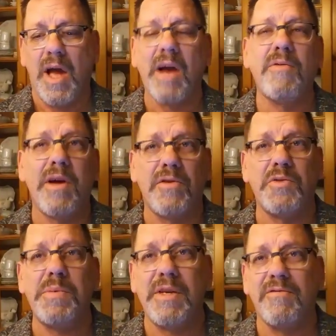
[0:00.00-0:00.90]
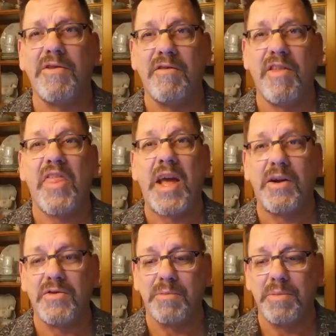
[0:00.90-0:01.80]
I'd rather speak in front of a
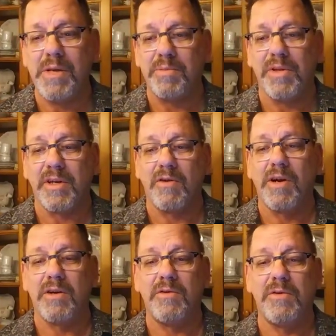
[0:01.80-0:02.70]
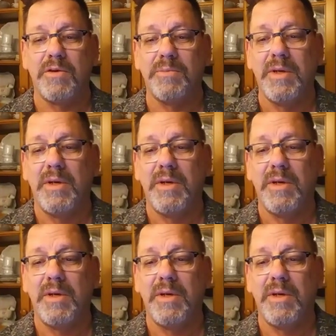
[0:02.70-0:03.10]
thousand people in a crowded room